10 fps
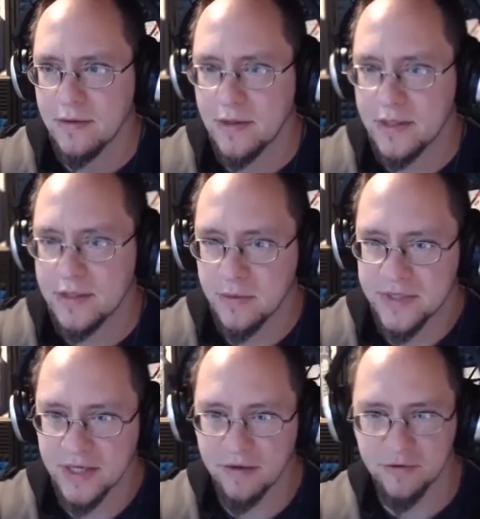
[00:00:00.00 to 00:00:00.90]
it's
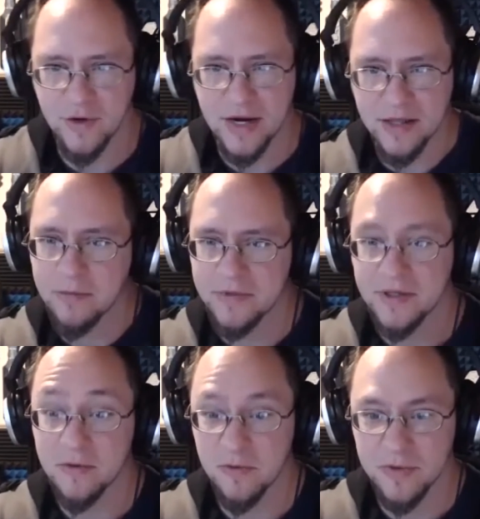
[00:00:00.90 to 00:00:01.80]
almost like I've trained them
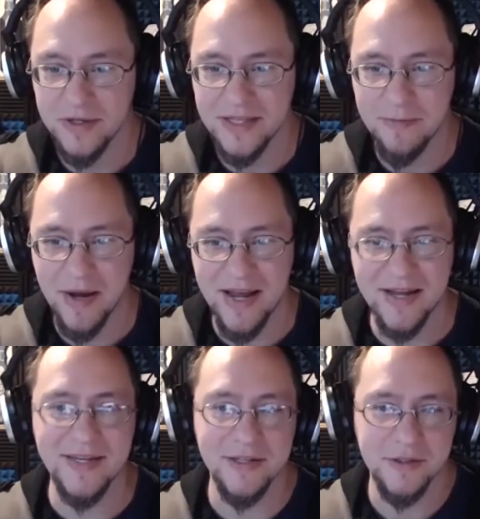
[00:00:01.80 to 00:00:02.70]
to really pay
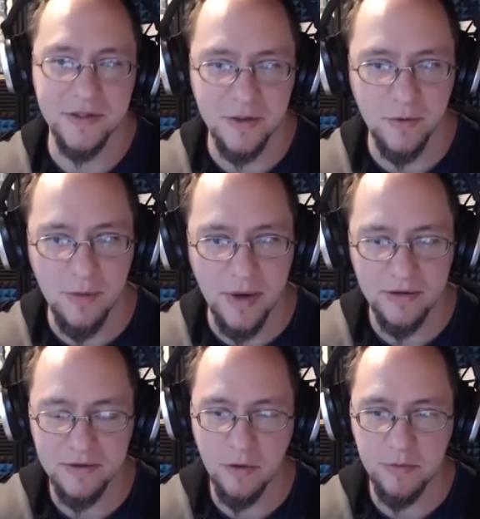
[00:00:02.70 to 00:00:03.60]
attention to what my
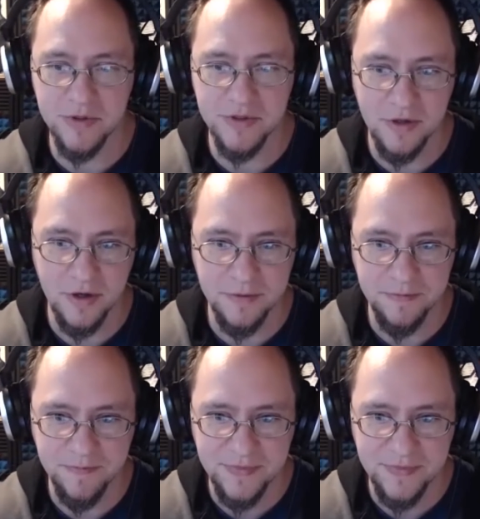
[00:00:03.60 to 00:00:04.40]
descriptions are,